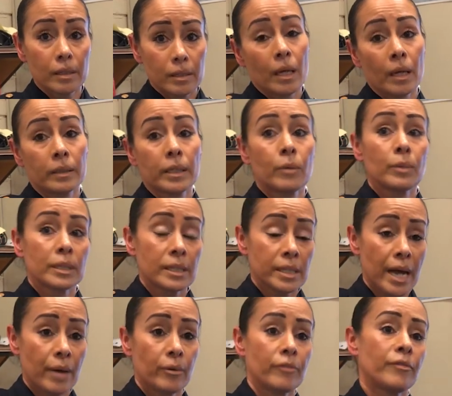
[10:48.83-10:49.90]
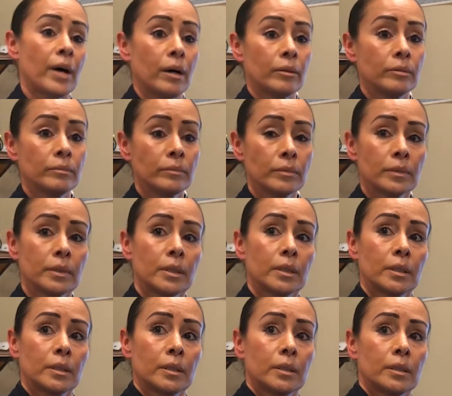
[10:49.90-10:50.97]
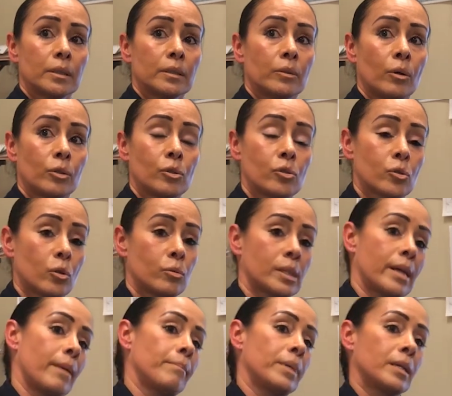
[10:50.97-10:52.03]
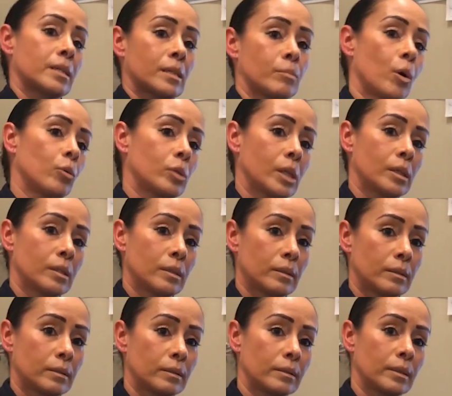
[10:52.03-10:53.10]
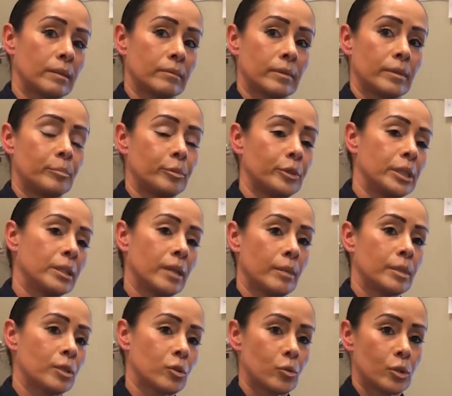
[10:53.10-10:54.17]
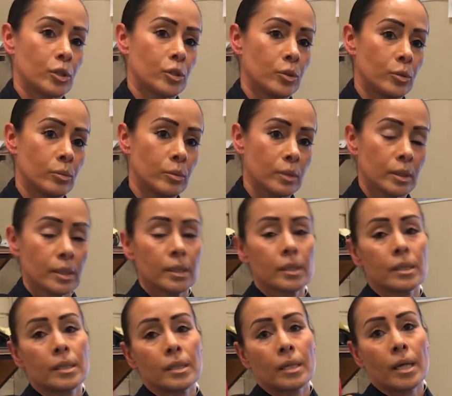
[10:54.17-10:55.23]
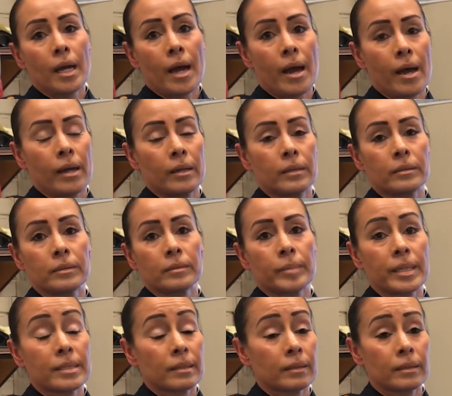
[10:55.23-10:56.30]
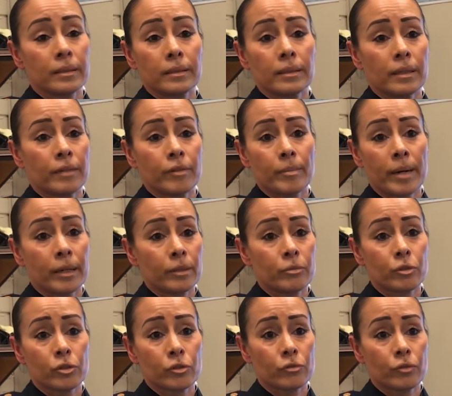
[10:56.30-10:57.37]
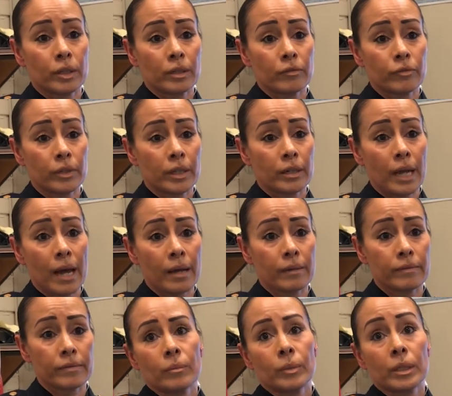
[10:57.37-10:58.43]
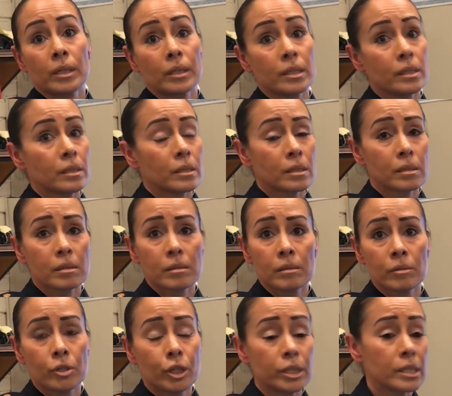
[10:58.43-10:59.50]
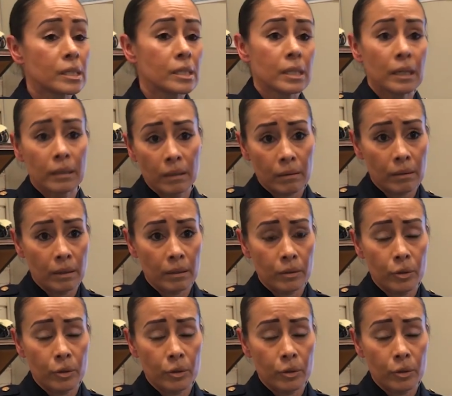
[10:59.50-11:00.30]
And then when the tower fell, all you saw was that big smoke and debris coming towards you. And basically everybody was just running for their lives. You couldn't see anything.